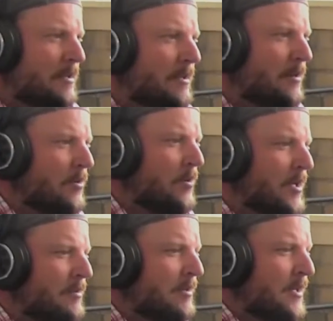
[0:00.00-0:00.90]
No,
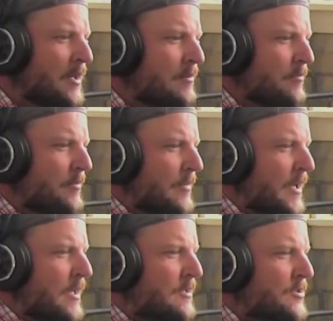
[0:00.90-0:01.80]
I I
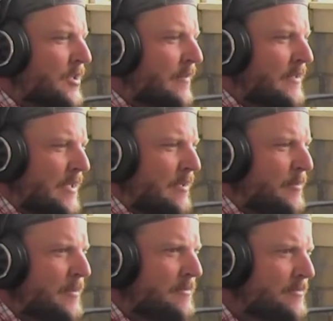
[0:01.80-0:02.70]
I shove it down
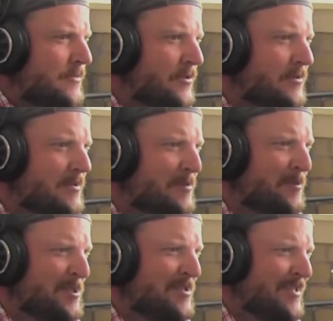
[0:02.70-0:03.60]
people's throats
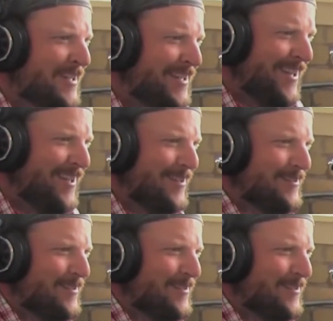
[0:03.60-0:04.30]
as much as I can.